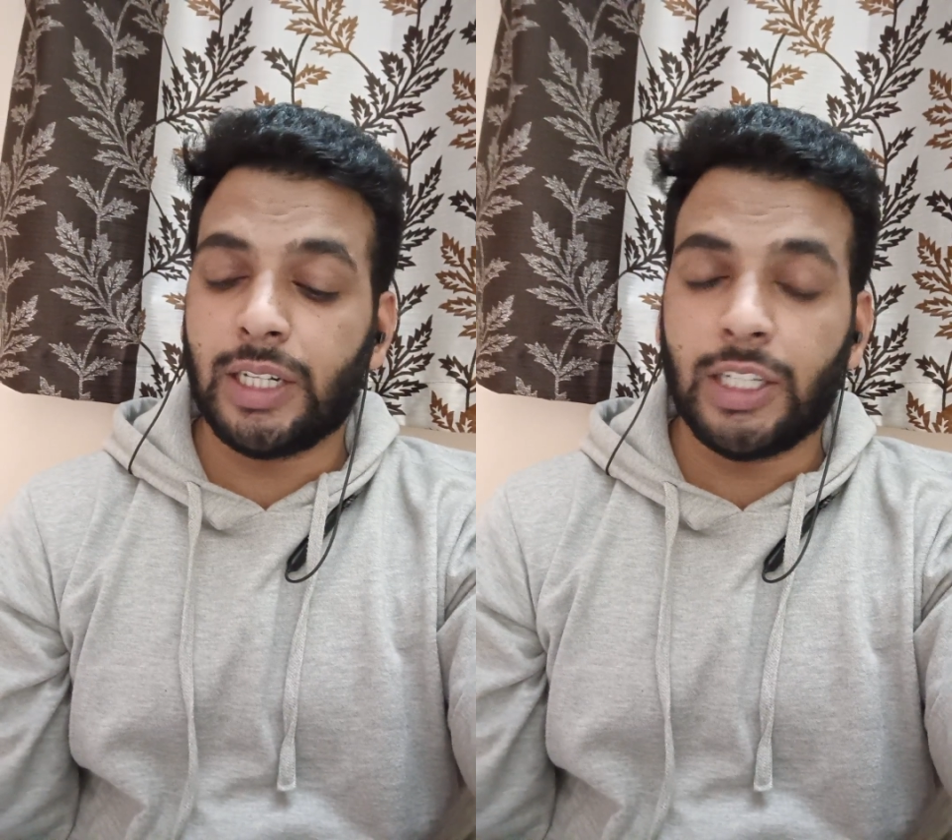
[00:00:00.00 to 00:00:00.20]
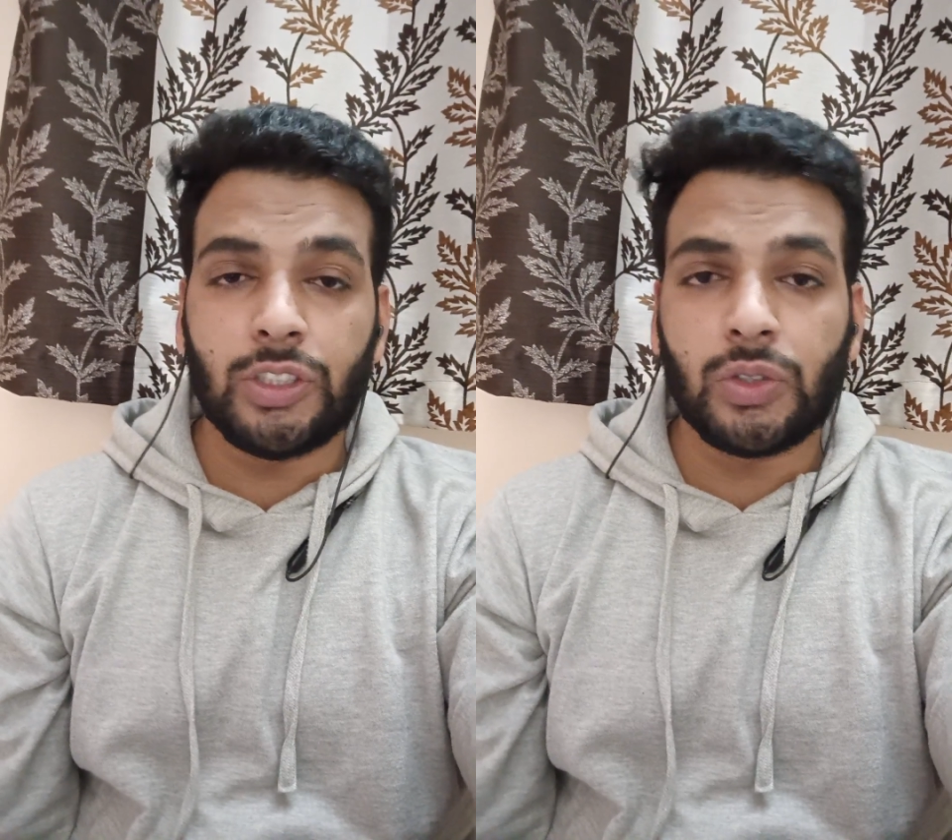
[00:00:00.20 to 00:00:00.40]

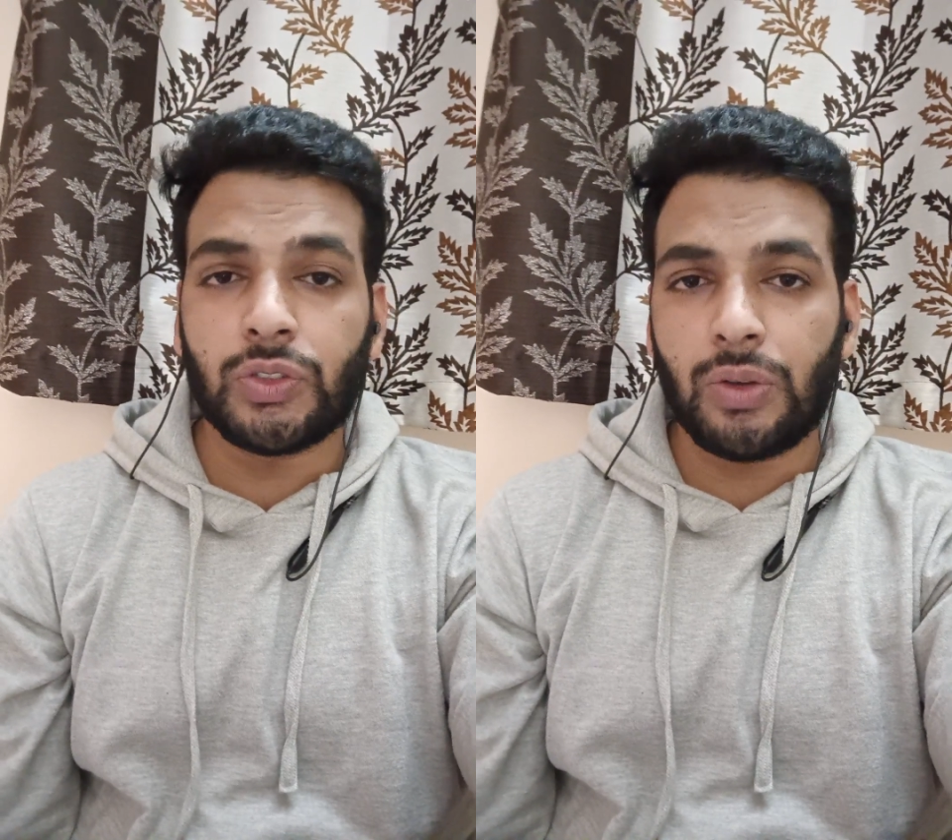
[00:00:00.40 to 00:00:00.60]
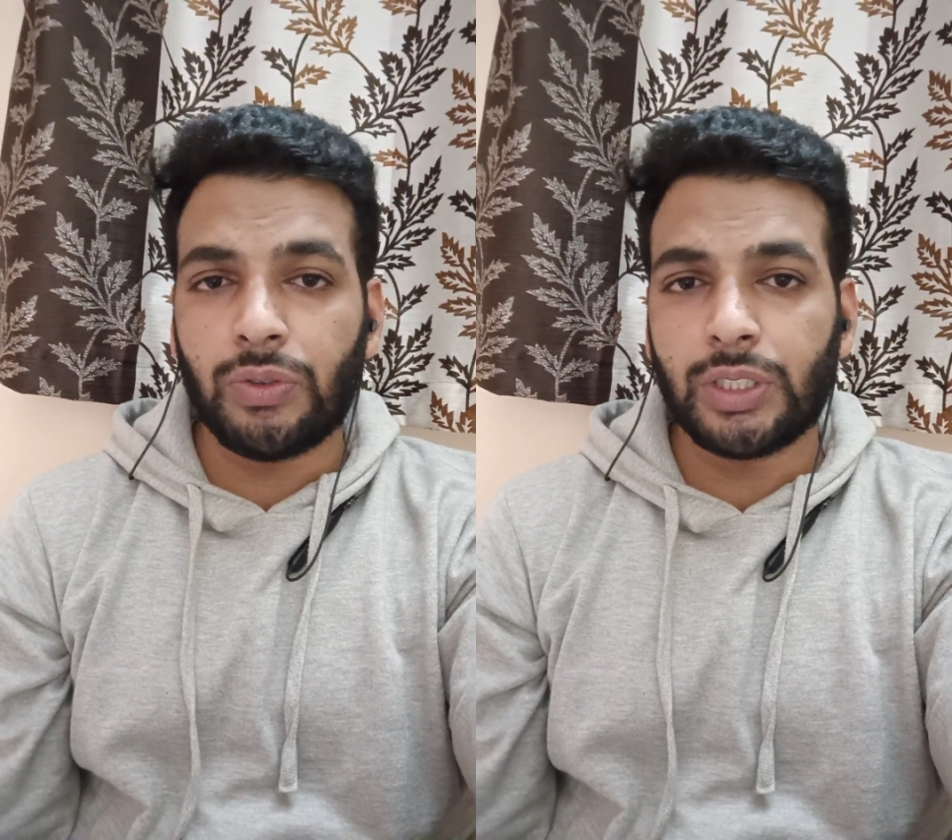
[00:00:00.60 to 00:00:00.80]

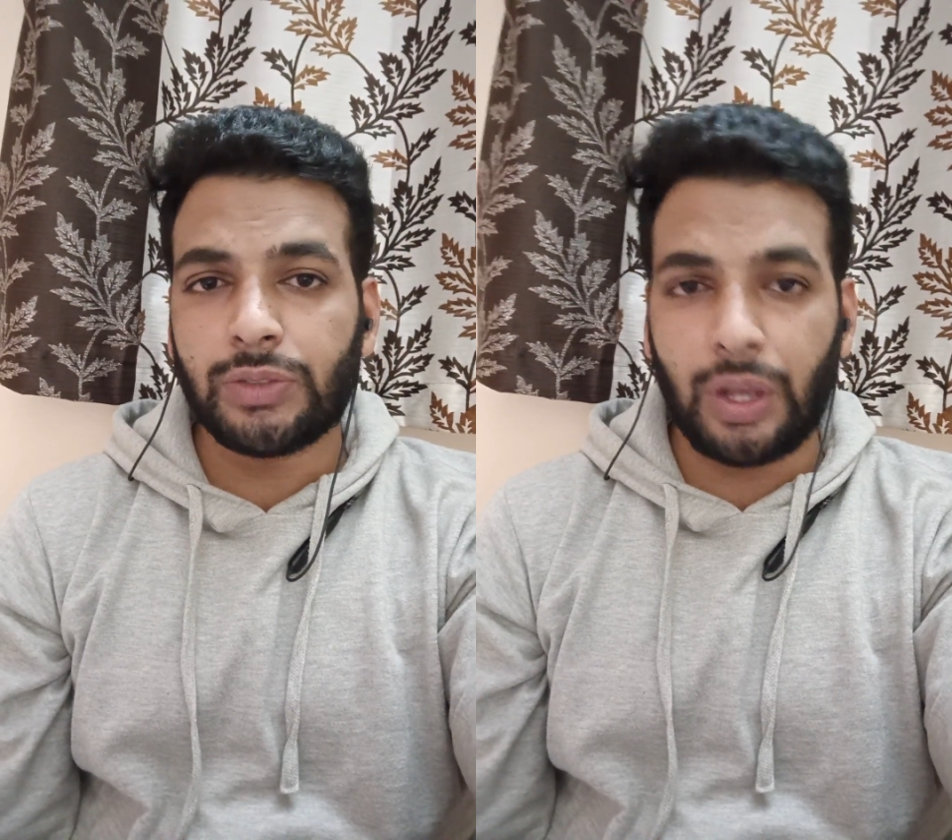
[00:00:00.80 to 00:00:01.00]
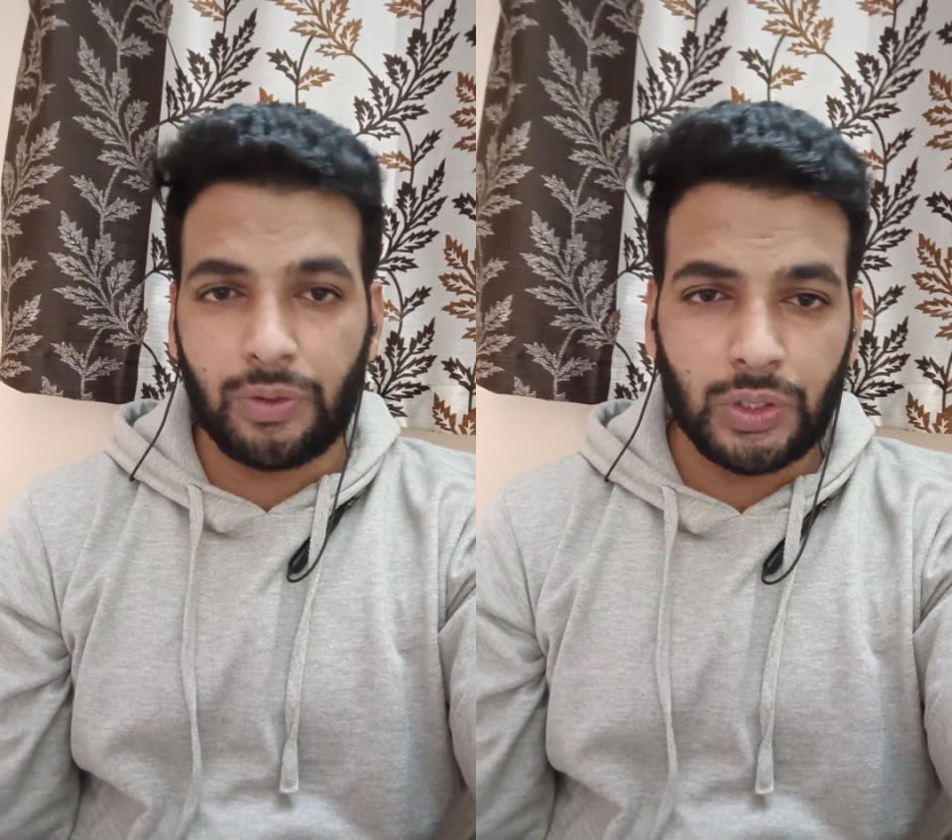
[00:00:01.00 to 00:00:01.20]

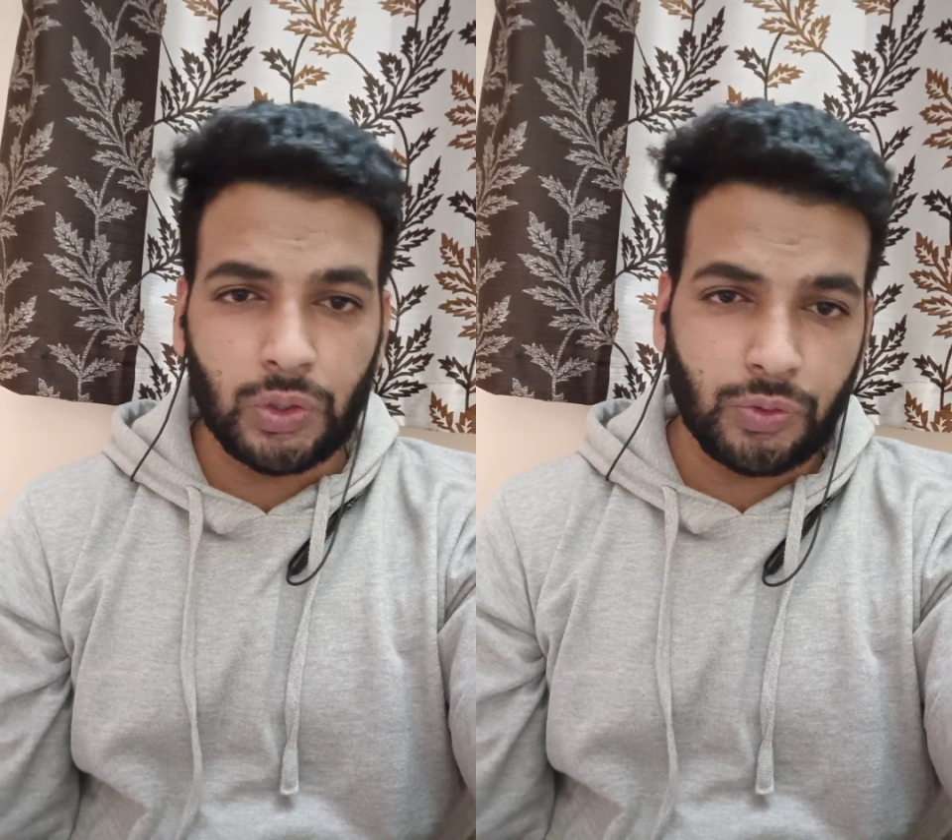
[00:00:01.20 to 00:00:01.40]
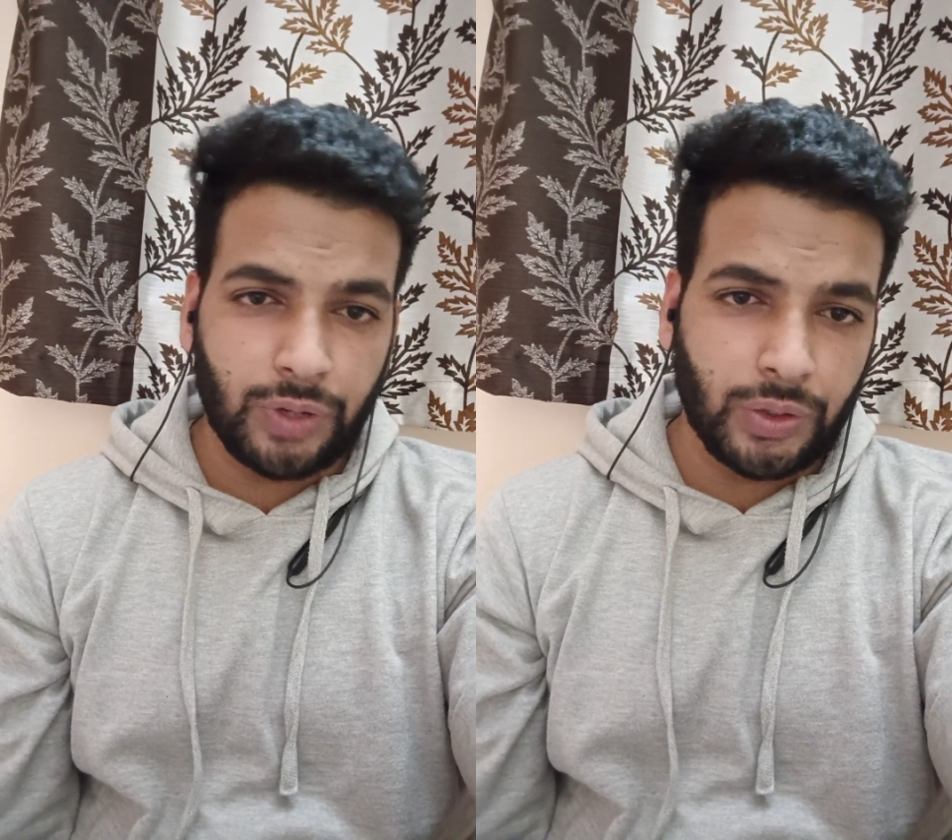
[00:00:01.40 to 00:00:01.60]

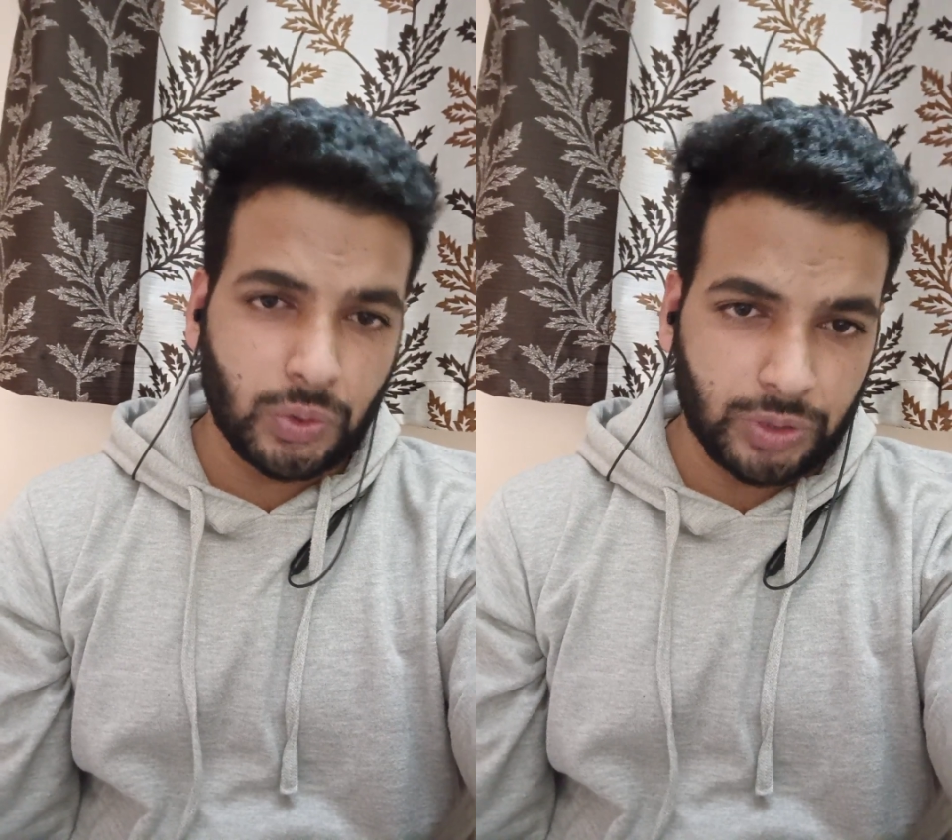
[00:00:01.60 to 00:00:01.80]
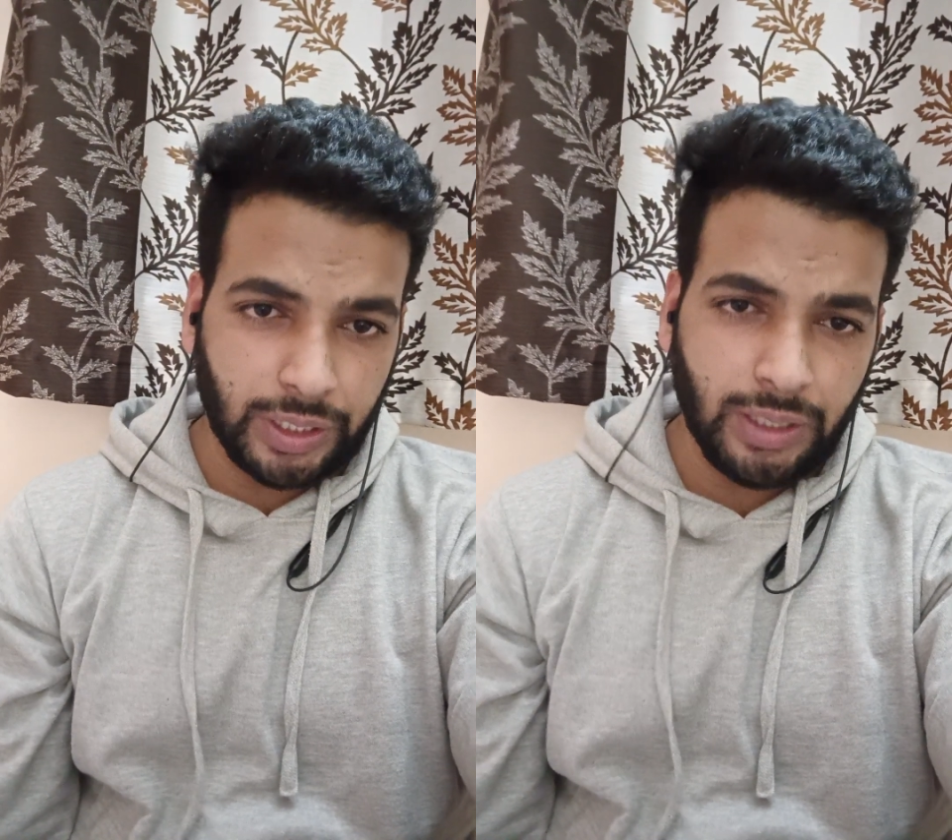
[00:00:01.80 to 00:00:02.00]

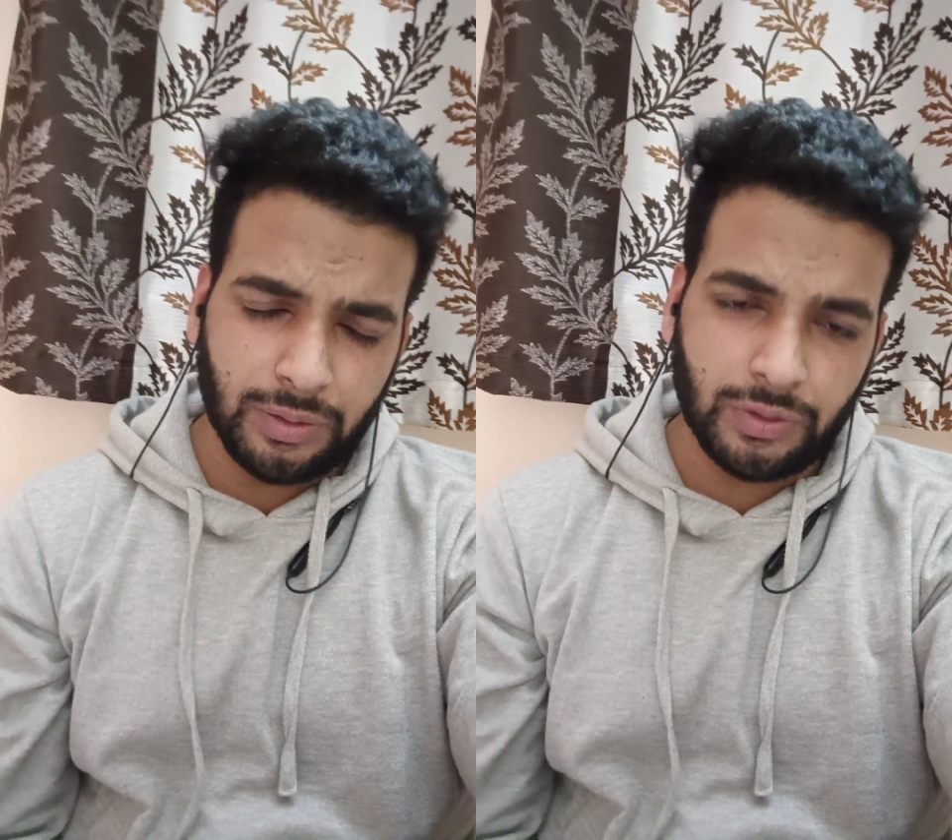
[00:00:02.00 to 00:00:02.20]
8076512523